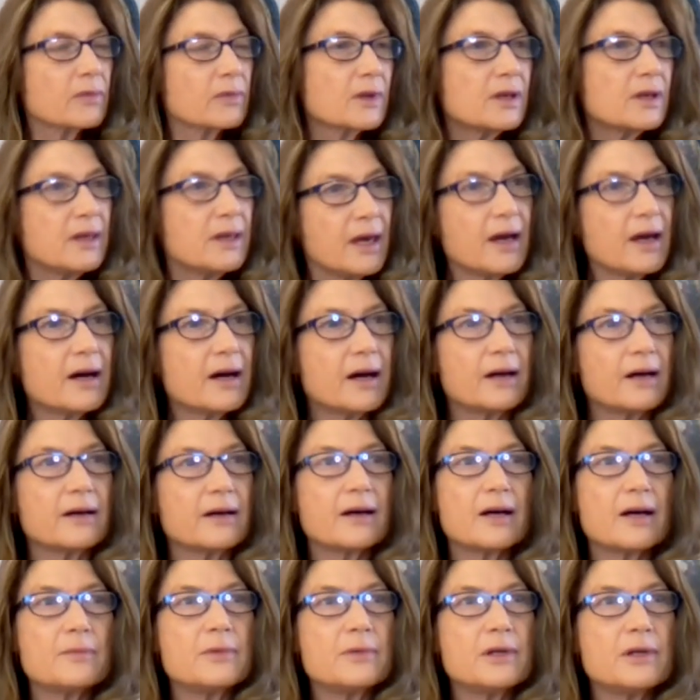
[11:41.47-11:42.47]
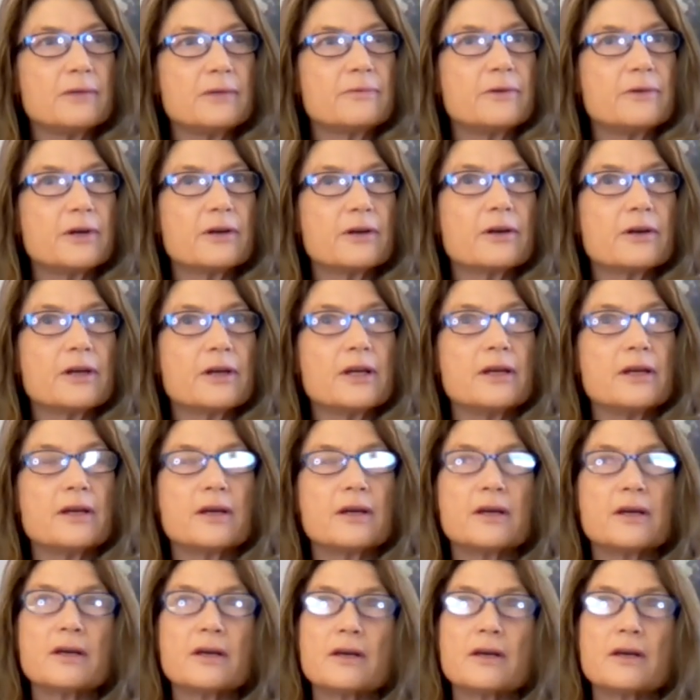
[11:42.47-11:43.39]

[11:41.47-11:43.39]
Yeah, I mean, very